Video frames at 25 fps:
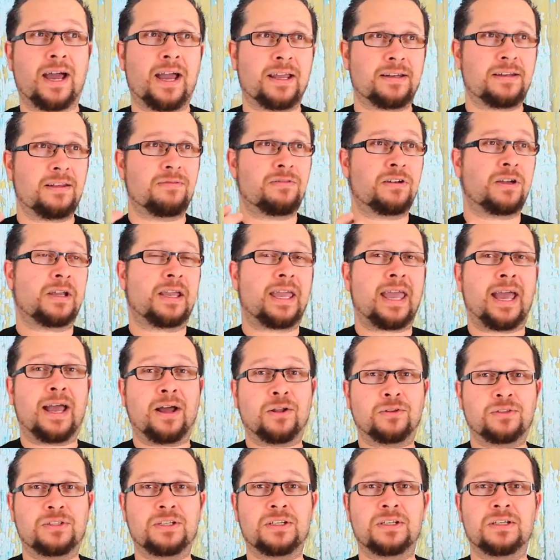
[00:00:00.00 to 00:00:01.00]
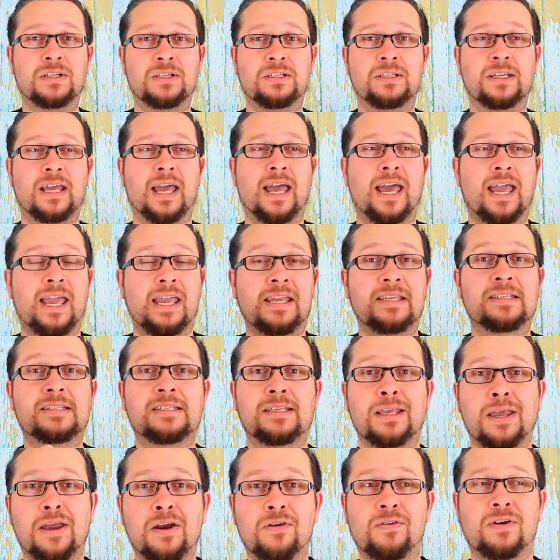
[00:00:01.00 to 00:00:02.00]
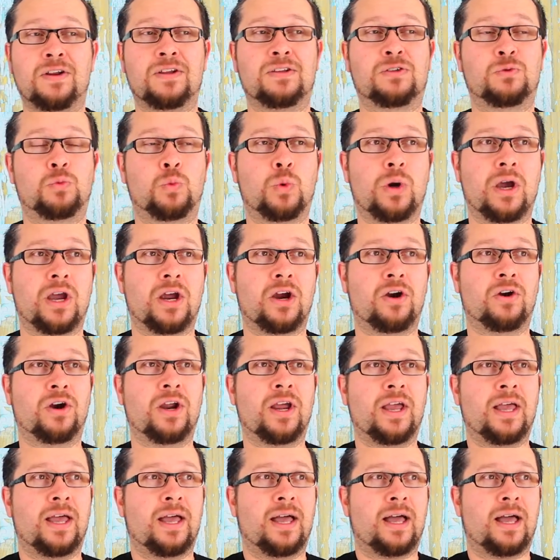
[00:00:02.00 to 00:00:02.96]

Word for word: I'd never encountered a series where